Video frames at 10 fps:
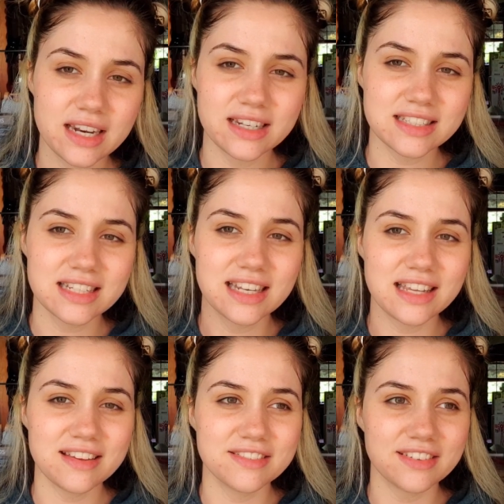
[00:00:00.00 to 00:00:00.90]
And it doesn't
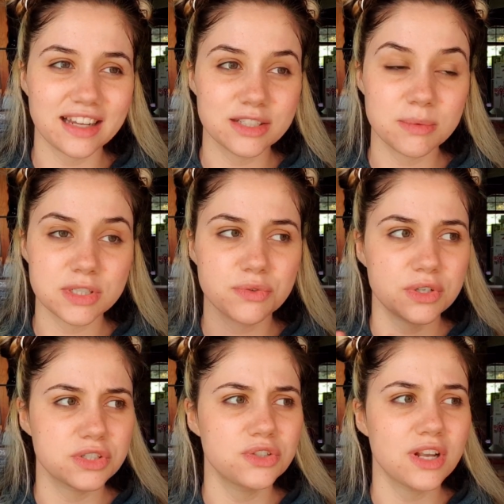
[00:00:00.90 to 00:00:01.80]
leave like too much of
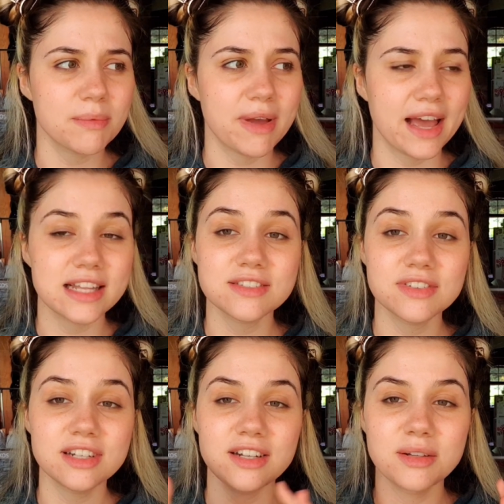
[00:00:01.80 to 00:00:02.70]
residue. Like my hands
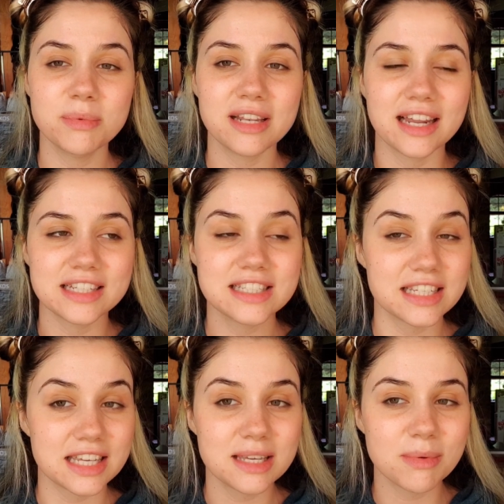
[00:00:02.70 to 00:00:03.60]
feel a little bit like
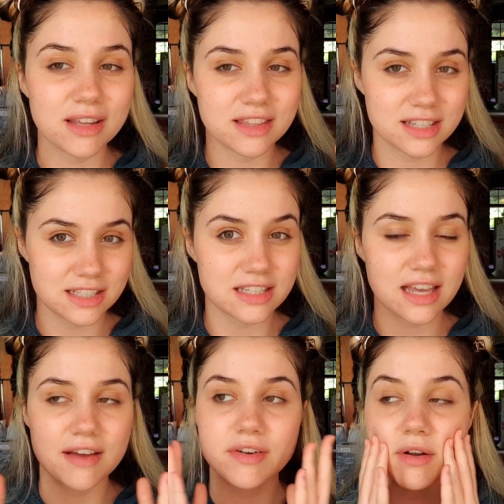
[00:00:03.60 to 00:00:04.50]
sticky, but I think it's because I
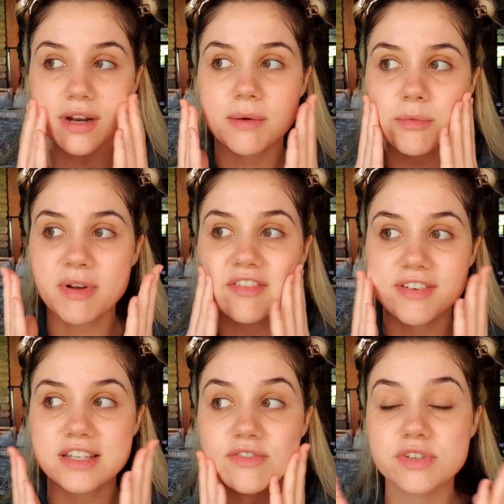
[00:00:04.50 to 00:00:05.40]
have it on now, but my
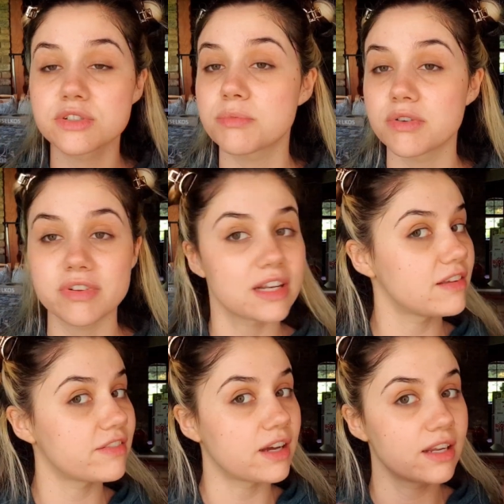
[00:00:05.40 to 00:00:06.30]
face feels
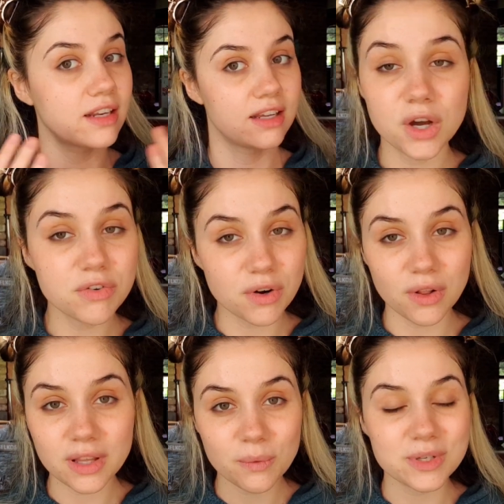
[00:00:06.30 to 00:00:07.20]
perfectly fine.
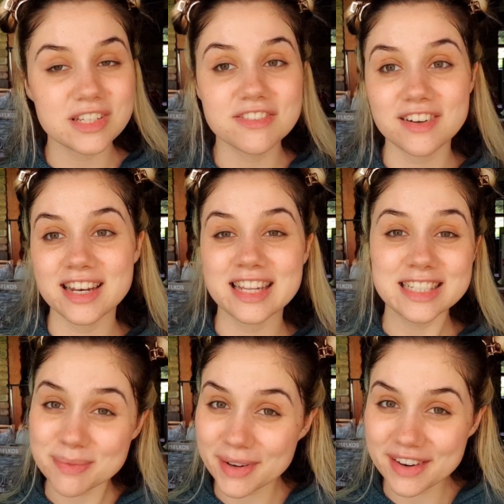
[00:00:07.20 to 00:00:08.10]
Overall, it was a fun
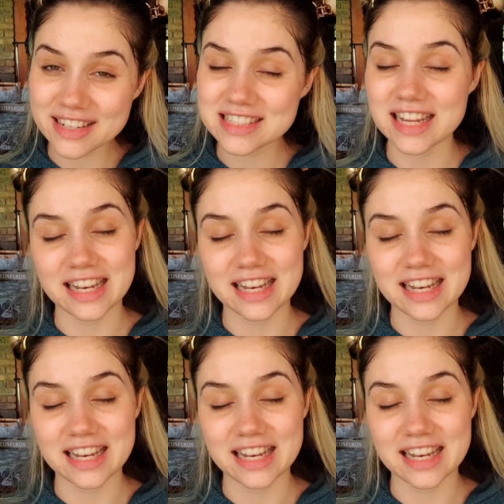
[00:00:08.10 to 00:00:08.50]
experience.